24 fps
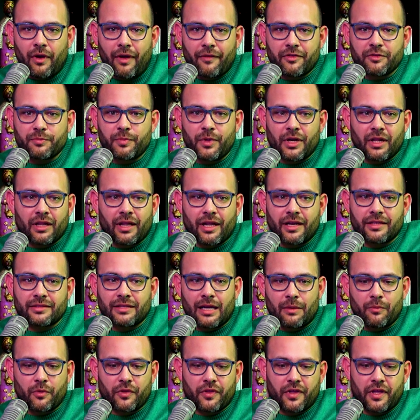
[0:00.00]
spent a lot of
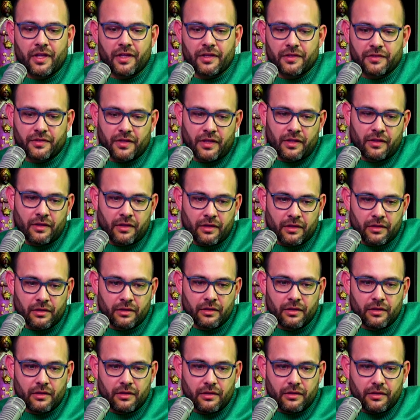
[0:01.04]
time with kids in the
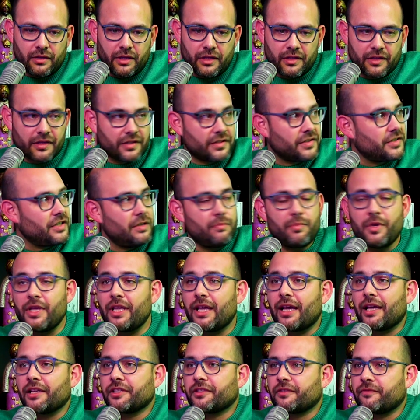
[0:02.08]

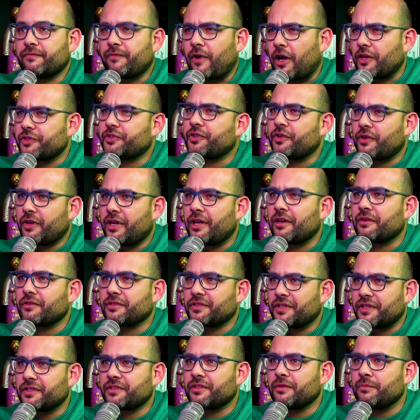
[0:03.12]
CPS foster care
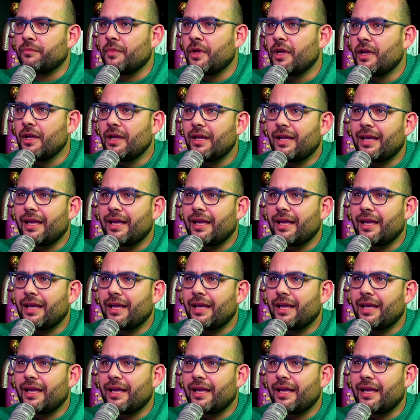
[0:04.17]
system,